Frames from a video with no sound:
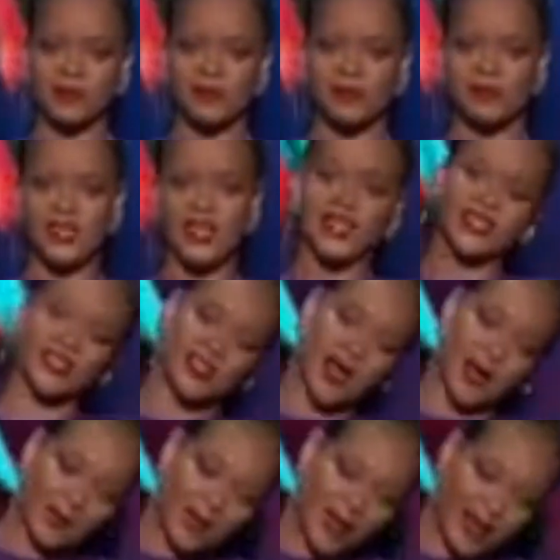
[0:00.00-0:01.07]
then it's not
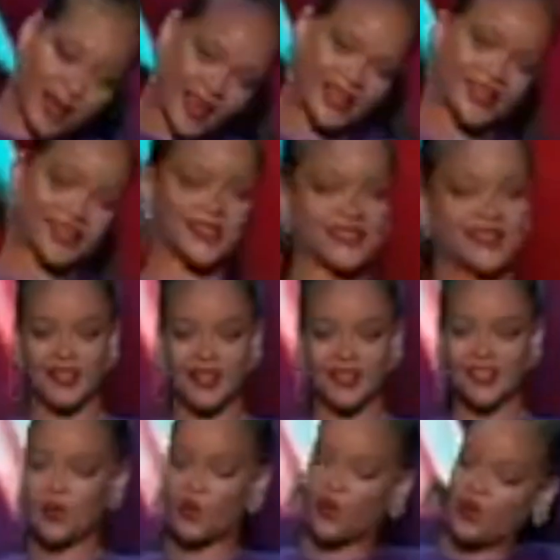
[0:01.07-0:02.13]
mine. It's
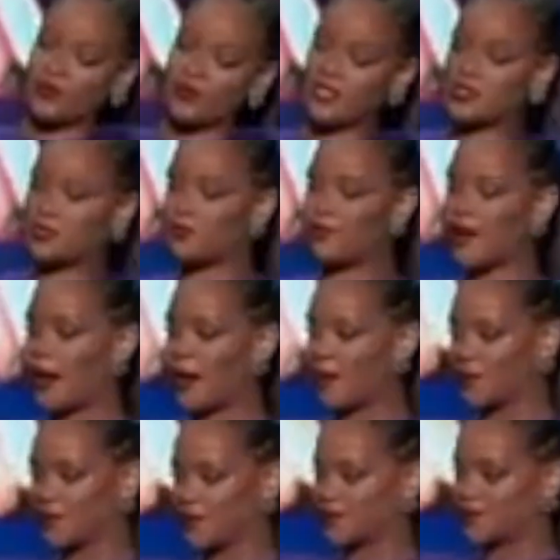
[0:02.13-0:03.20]
a woman's
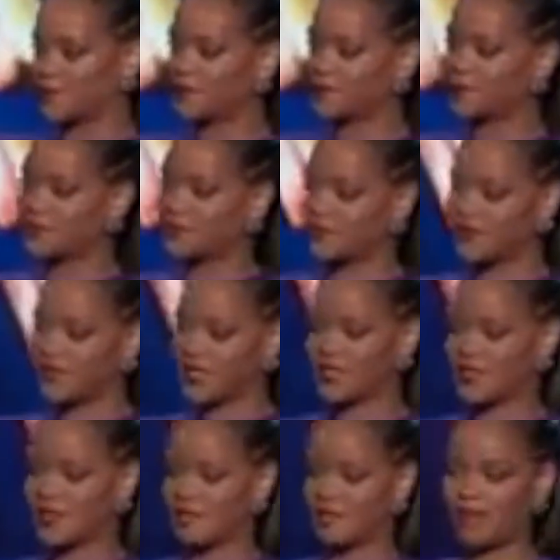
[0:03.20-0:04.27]
problem. It's
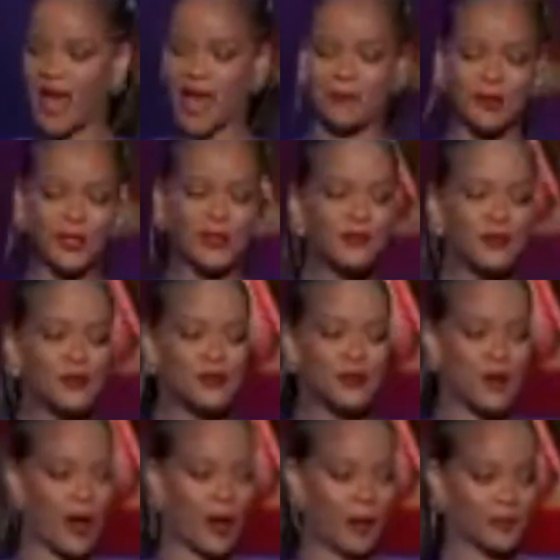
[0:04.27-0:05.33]
a black people
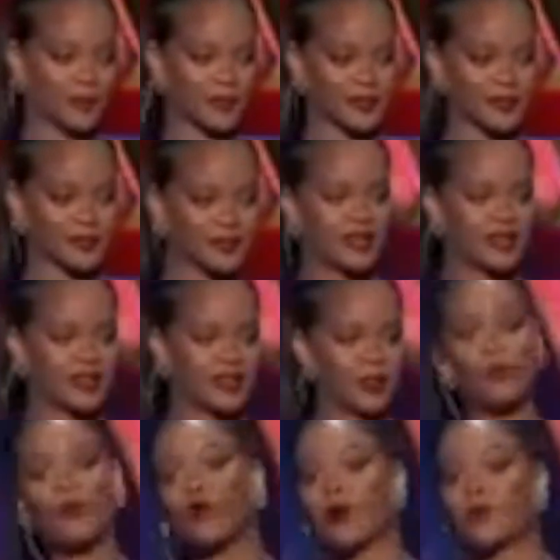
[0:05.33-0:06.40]
problem. It's a
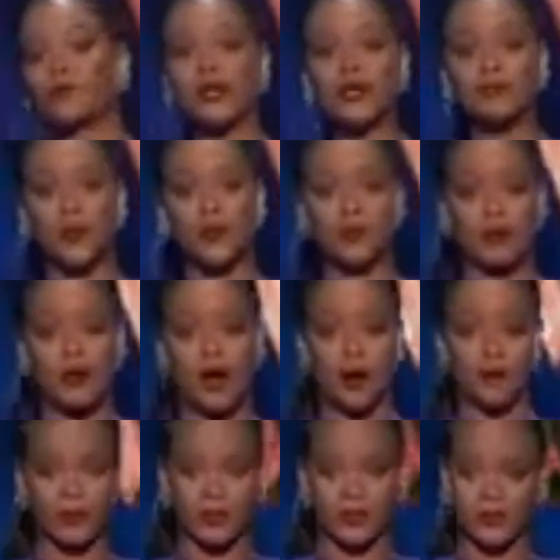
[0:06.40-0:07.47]
poor people
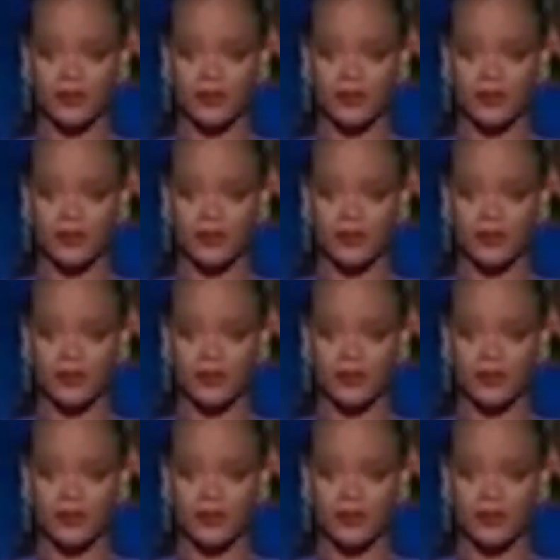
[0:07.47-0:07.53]
problem.